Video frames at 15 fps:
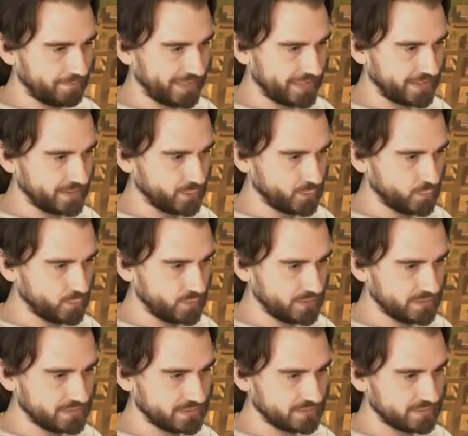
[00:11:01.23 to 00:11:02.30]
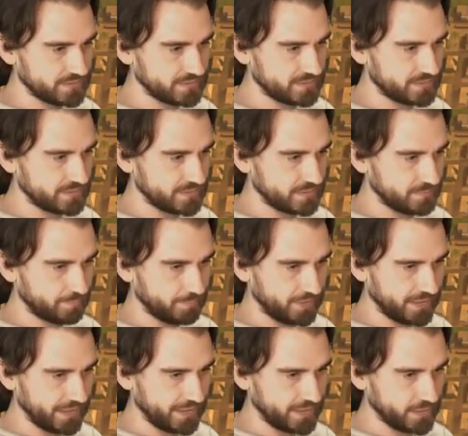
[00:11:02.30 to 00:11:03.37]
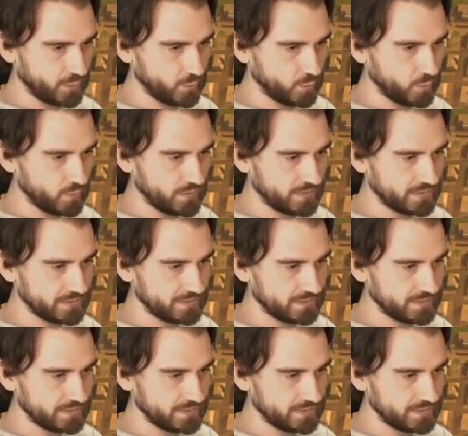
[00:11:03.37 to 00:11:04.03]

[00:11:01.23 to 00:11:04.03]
play you. Play you.